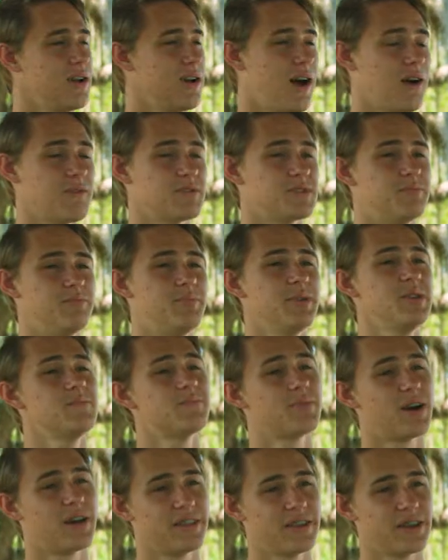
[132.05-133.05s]
I was
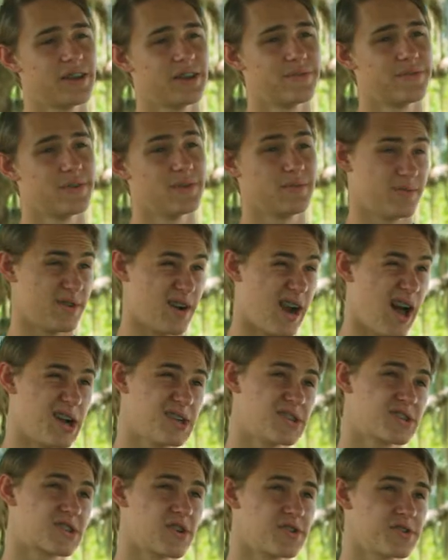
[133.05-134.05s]
beat by the end of it. Your
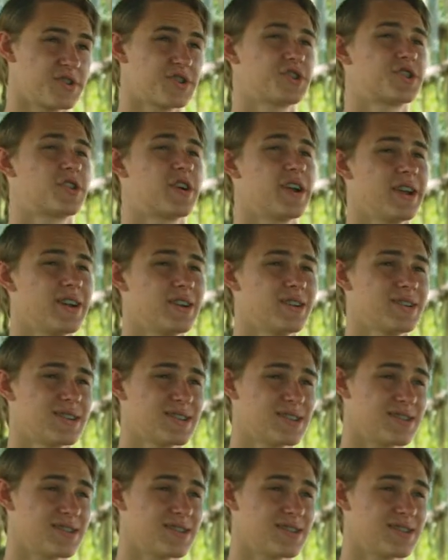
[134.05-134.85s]
eyes start to strain,